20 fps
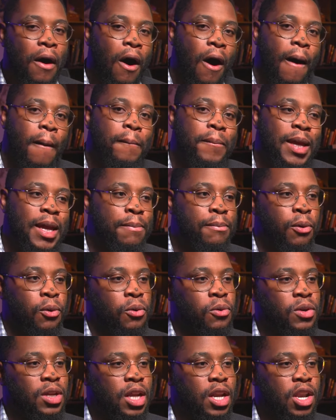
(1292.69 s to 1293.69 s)
on
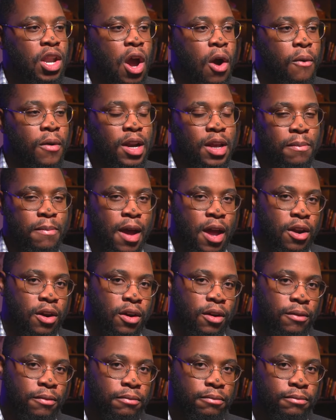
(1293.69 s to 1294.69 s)
people who didn't know any
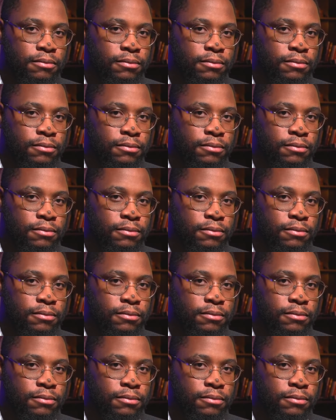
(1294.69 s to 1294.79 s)
better.